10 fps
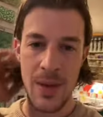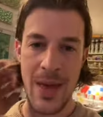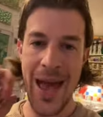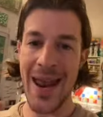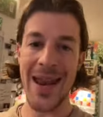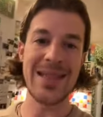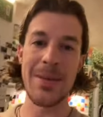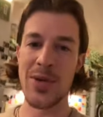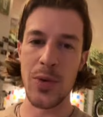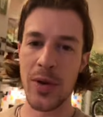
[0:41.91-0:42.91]
And anytime
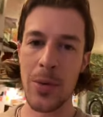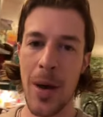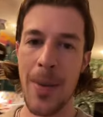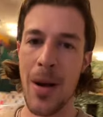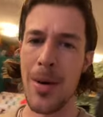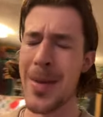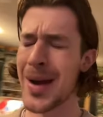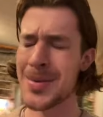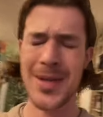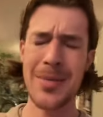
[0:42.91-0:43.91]
someone would come to my apartment, make
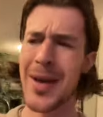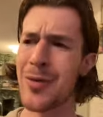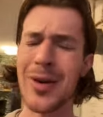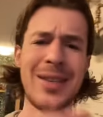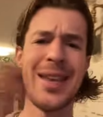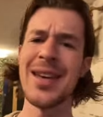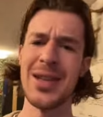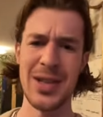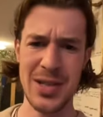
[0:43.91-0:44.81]
up some like ridiculous